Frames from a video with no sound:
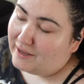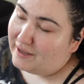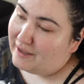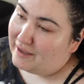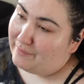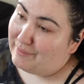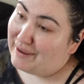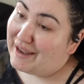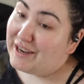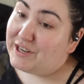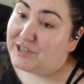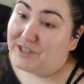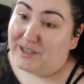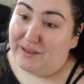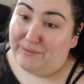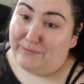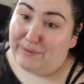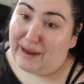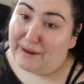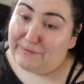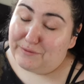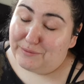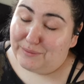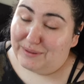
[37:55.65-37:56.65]
And we actually,
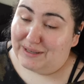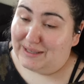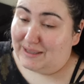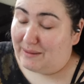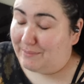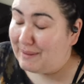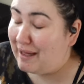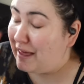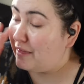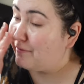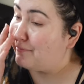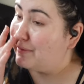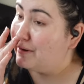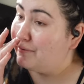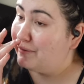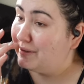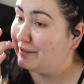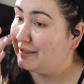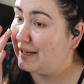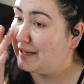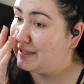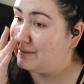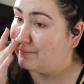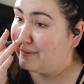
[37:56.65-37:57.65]
after we did the math, we
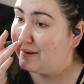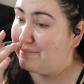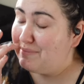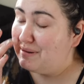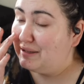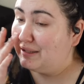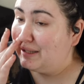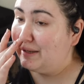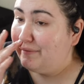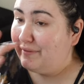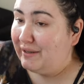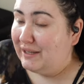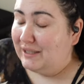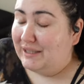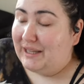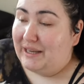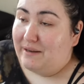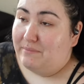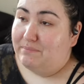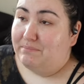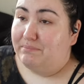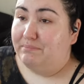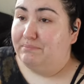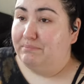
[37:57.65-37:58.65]
realized we've been living
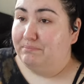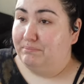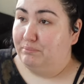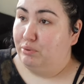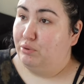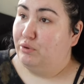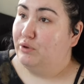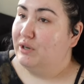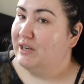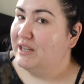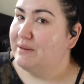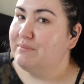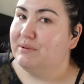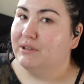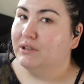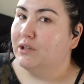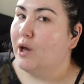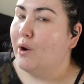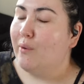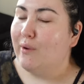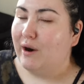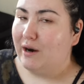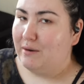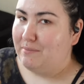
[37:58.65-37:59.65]
like pretty
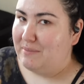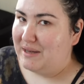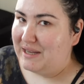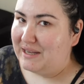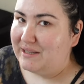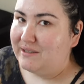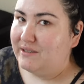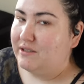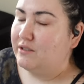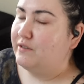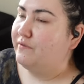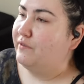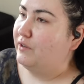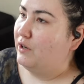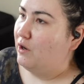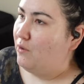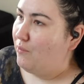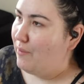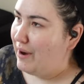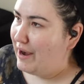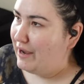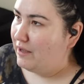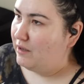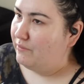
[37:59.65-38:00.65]
below our means for a
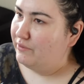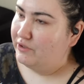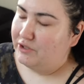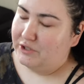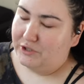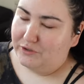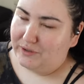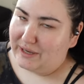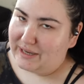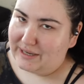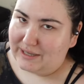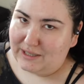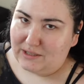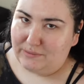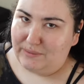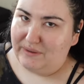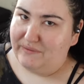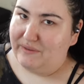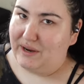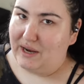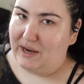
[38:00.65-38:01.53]
while, which is great because we've